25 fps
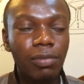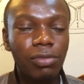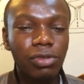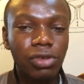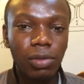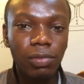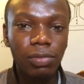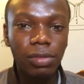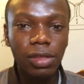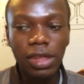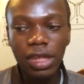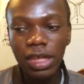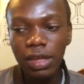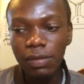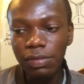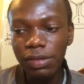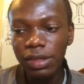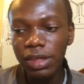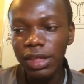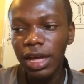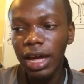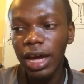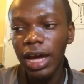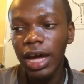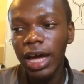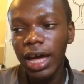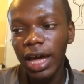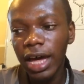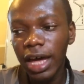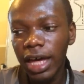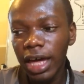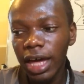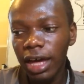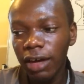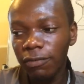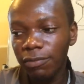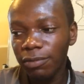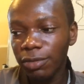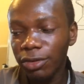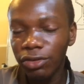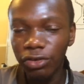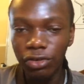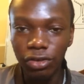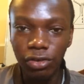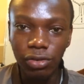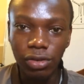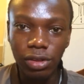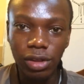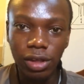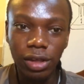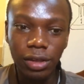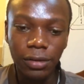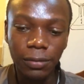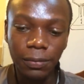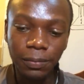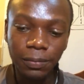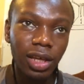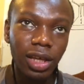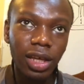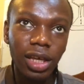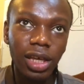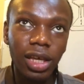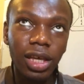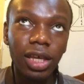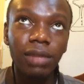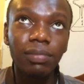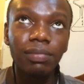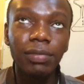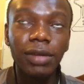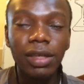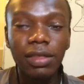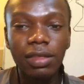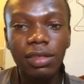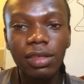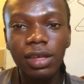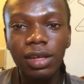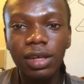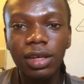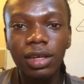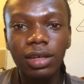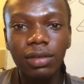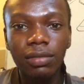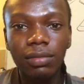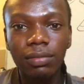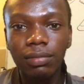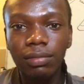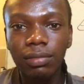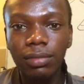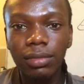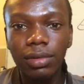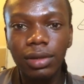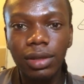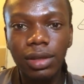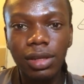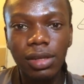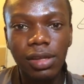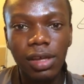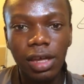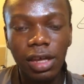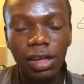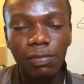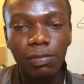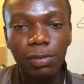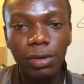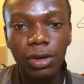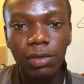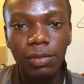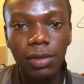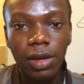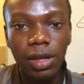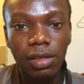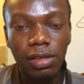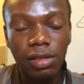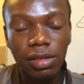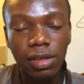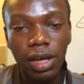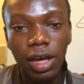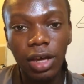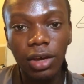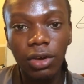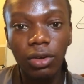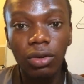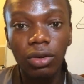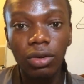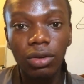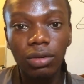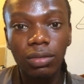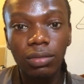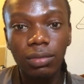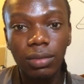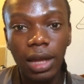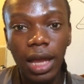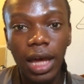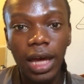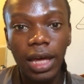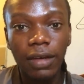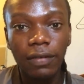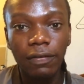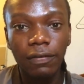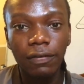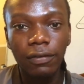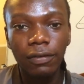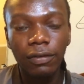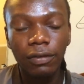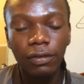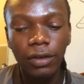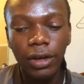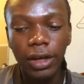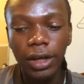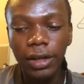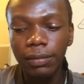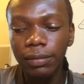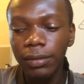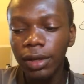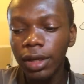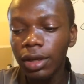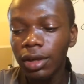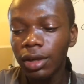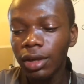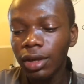some tips that I have been using in maintaining this experiment I call life, right?